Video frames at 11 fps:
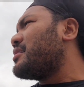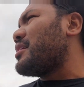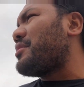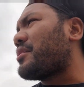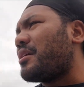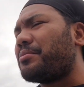
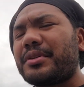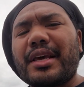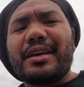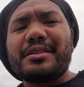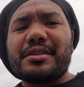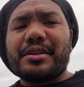another couple
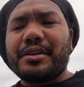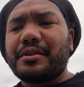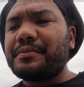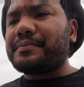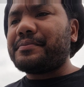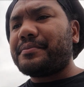days here.
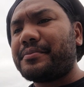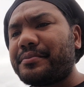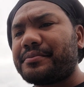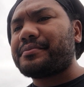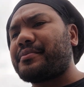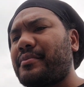
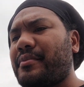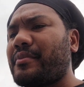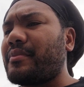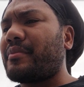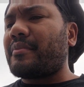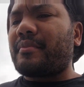
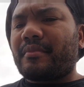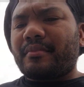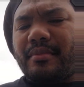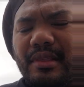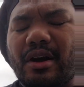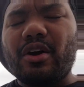
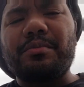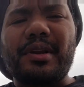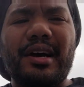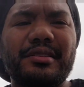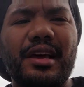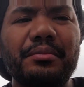I hope
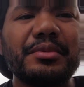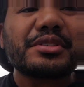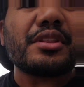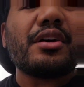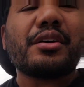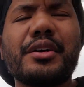not that
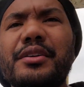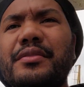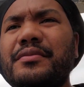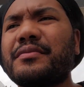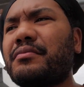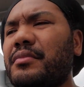much longer.
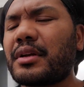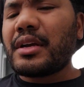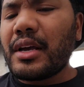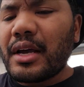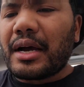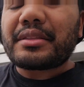
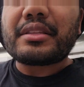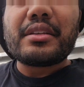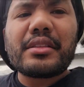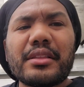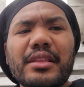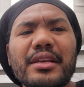I
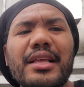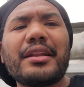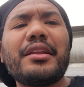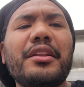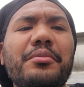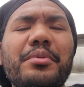think the thing that
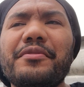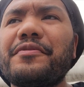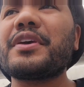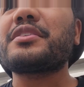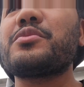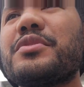needed to be
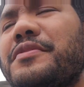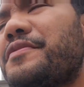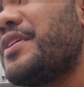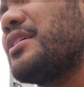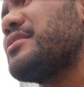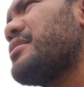fixed was
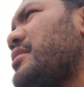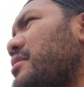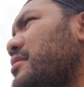fixed.